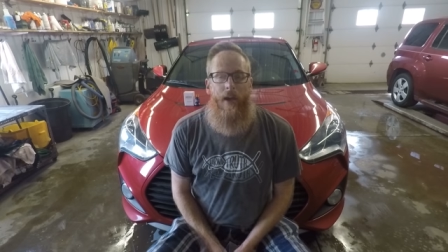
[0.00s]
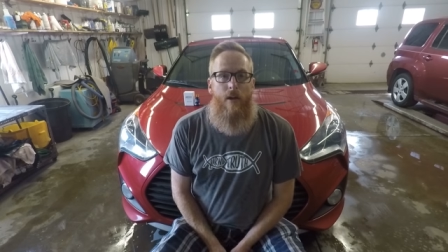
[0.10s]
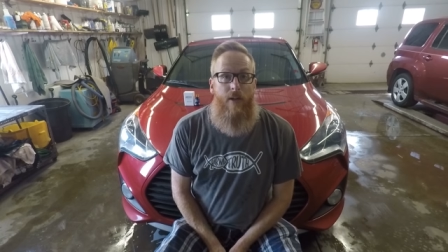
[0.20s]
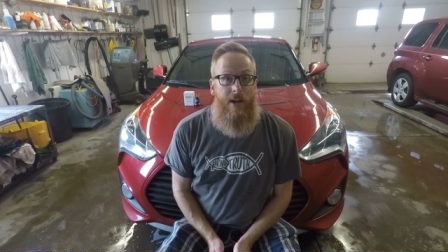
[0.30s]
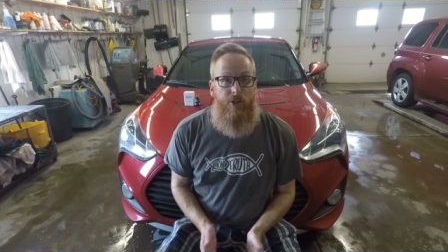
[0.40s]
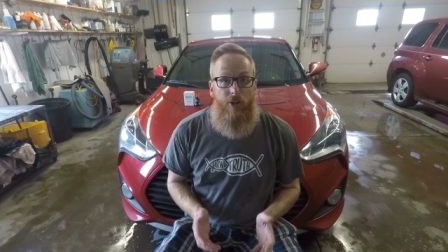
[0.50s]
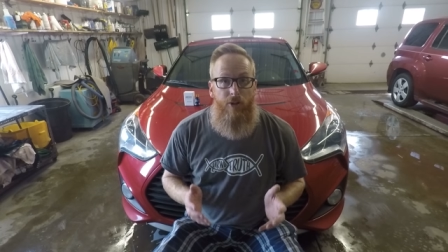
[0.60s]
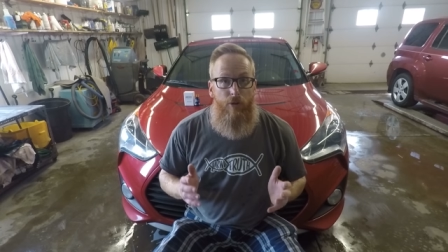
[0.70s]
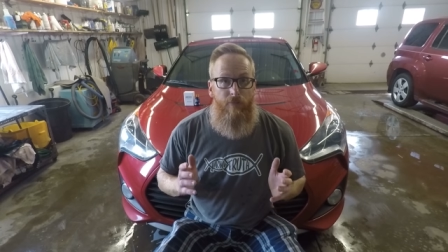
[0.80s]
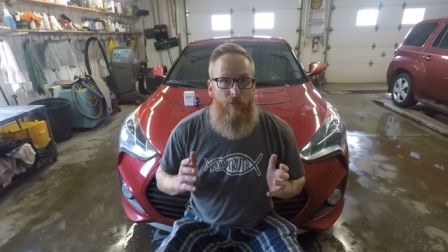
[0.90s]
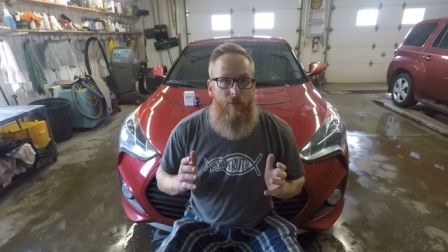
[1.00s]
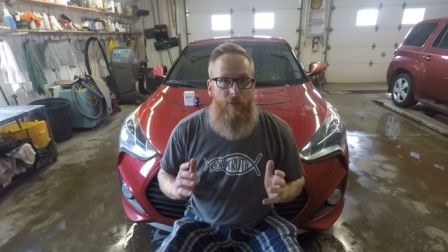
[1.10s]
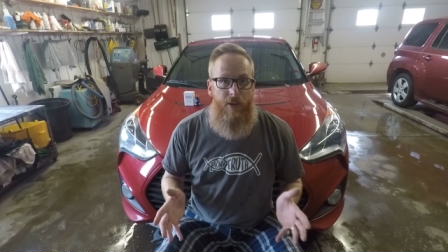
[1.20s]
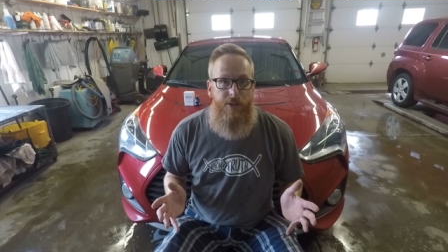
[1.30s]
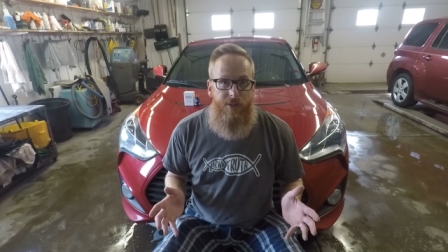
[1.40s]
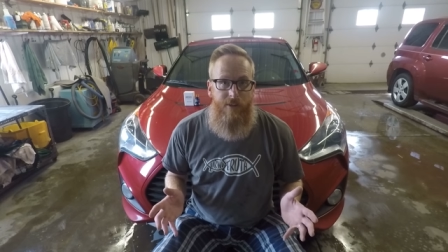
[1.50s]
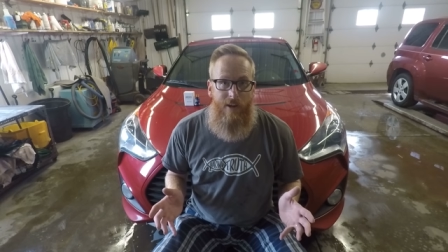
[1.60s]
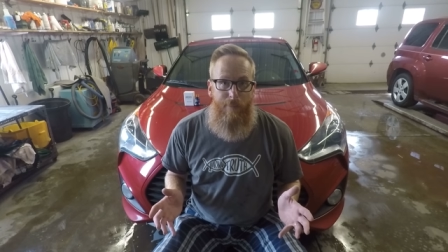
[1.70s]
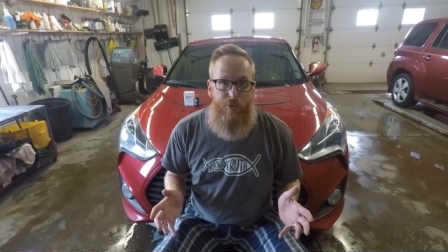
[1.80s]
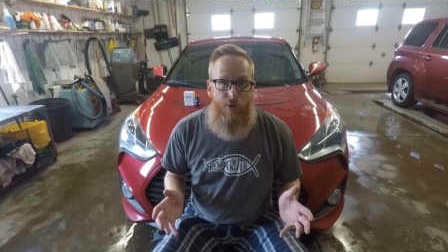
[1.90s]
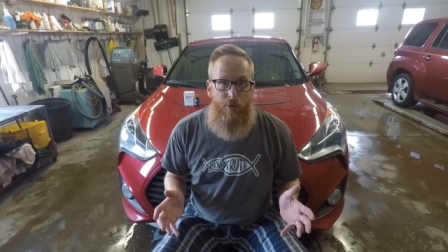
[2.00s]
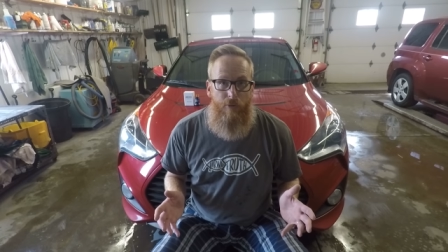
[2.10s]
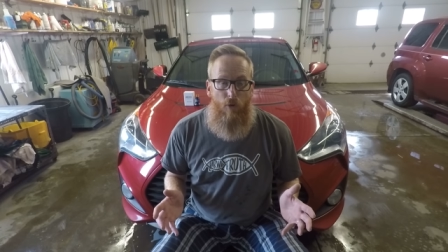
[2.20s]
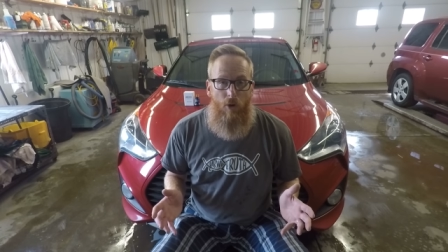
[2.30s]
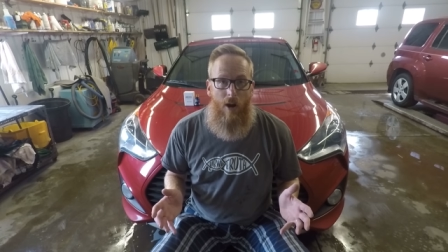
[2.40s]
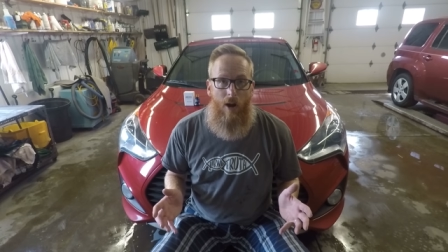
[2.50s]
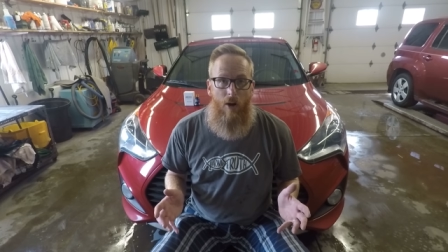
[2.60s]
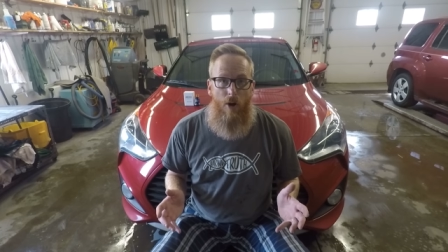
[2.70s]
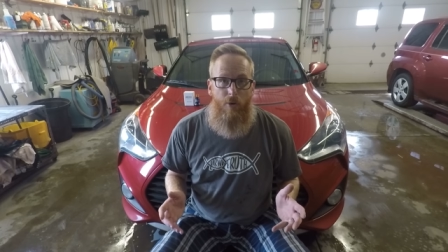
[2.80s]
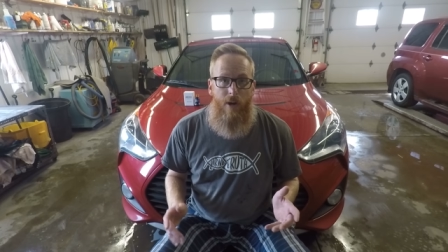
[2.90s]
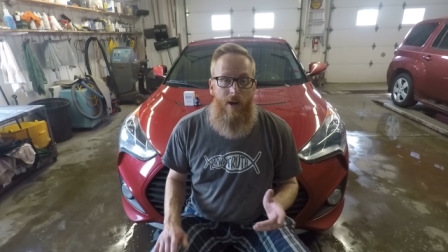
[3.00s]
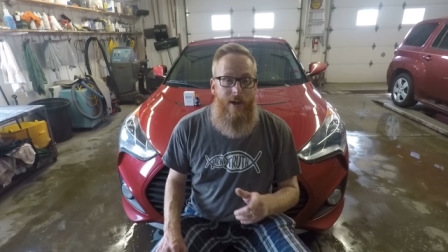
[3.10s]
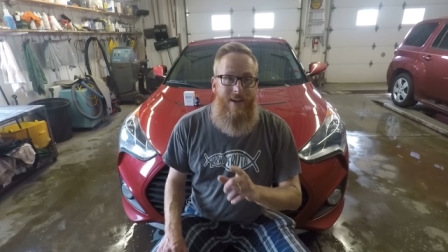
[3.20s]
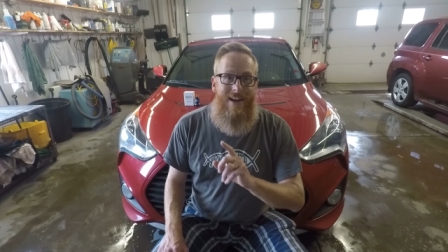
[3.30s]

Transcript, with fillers: That is going to do it for this episode of Olde Carr Auto Guy.